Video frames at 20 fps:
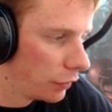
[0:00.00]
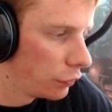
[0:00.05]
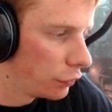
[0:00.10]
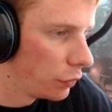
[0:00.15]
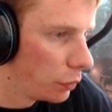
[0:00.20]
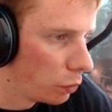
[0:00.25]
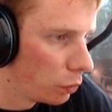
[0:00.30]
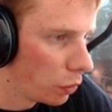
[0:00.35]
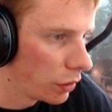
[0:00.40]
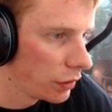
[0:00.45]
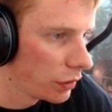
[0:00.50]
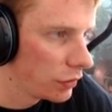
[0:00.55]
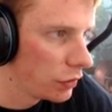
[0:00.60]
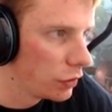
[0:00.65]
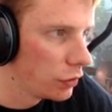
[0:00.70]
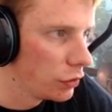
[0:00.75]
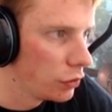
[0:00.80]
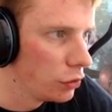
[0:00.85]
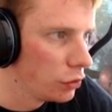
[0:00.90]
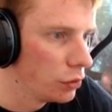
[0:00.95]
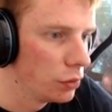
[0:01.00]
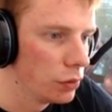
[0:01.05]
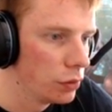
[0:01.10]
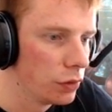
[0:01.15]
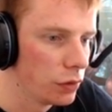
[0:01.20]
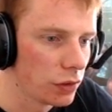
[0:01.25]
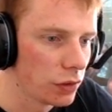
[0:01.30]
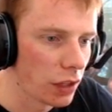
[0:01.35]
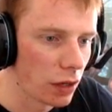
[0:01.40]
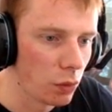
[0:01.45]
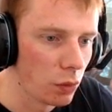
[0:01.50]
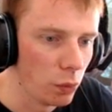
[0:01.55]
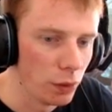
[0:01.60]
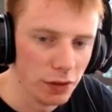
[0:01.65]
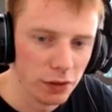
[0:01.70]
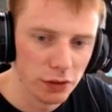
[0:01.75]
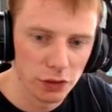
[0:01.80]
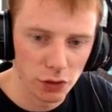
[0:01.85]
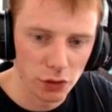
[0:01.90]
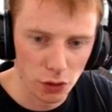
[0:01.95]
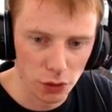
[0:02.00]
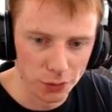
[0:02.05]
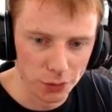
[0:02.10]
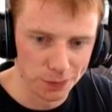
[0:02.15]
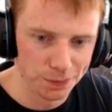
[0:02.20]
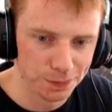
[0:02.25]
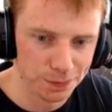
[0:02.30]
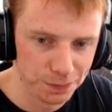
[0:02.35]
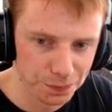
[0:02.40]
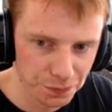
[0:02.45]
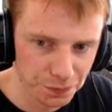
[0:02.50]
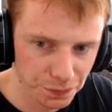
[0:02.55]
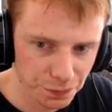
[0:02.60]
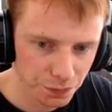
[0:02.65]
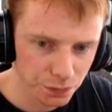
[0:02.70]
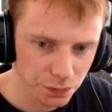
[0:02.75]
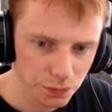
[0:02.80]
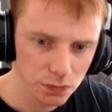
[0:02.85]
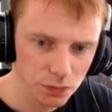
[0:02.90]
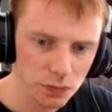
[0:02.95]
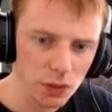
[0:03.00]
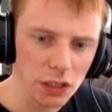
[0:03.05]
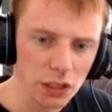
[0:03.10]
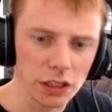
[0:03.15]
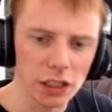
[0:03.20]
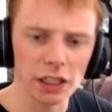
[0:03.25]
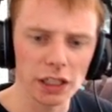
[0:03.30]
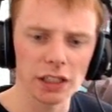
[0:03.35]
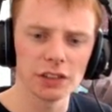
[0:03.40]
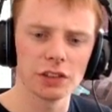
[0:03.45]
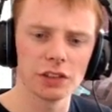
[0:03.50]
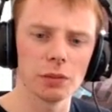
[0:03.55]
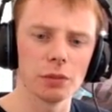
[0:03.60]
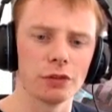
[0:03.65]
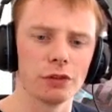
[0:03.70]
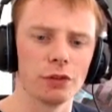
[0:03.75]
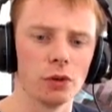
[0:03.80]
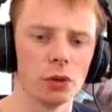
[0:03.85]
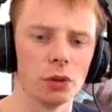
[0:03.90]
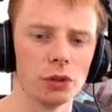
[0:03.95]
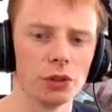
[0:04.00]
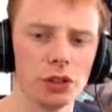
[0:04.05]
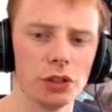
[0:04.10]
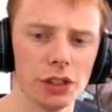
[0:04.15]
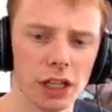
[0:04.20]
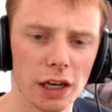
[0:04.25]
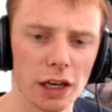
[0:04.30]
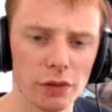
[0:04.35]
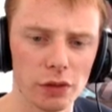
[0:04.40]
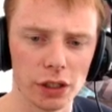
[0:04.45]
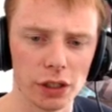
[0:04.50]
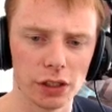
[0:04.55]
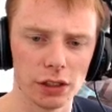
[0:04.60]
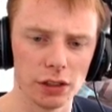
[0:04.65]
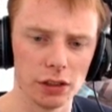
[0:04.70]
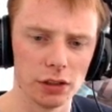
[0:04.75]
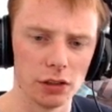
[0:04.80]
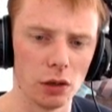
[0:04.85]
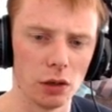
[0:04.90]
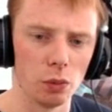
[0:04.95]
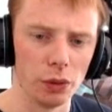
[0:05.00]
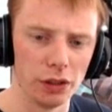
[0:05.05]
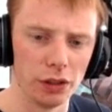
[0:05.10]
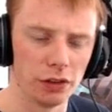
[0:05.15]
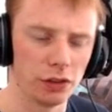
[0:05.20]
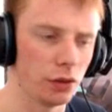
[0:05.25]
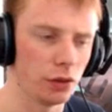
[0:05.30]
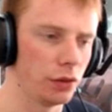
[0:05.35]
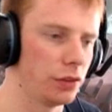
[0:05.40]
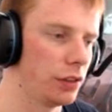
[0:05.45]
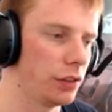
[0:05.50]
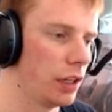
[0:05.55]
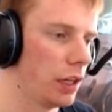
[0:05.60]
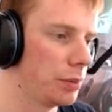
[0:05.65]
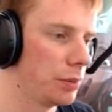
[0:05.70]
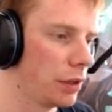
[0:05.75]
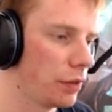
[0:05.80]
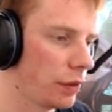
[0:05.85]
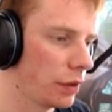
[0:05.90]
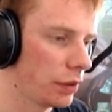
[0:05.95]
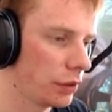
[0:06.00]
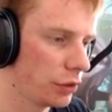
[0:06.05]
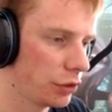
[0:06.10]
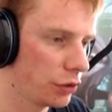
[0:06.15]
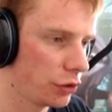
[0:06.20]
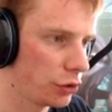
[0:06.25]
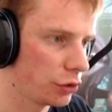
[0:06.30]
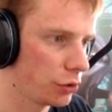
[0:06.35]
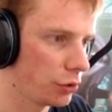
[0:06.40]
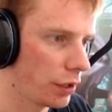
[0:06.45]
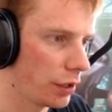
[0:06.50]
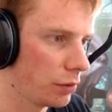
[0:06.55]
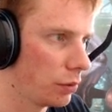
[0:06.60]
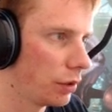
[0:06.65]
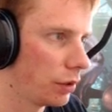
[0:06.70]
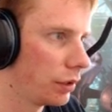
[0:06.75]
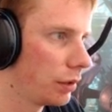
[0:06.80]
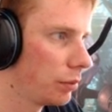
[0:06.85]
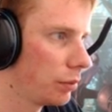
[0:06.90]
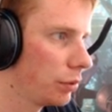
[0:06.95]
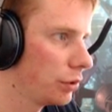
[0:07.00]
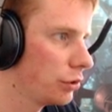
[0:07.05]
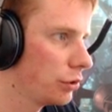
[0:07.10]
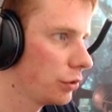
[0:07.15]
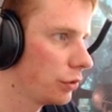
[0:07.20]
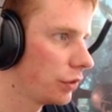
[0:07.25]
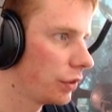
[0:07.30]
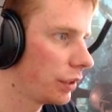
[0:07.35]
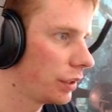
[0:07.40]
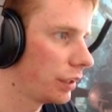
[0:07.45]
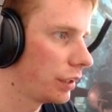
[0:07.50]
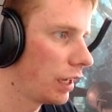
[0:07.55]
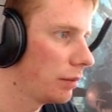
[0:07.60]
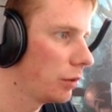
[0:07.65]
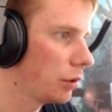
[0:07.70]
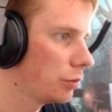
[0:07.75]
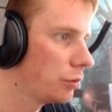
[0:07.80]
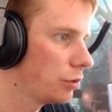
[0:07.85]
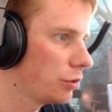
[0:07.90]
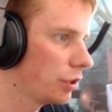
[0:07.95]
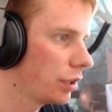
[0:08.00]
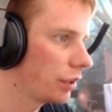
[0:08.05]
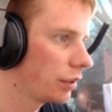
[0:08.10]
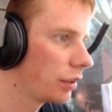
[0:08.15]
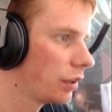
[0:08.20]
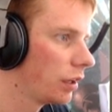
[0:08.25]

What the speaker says: wanted to use a wind zone. Like I said before, you can have like a wind zone set up. Now, let's just create one. I'm pretty sure it's like game object,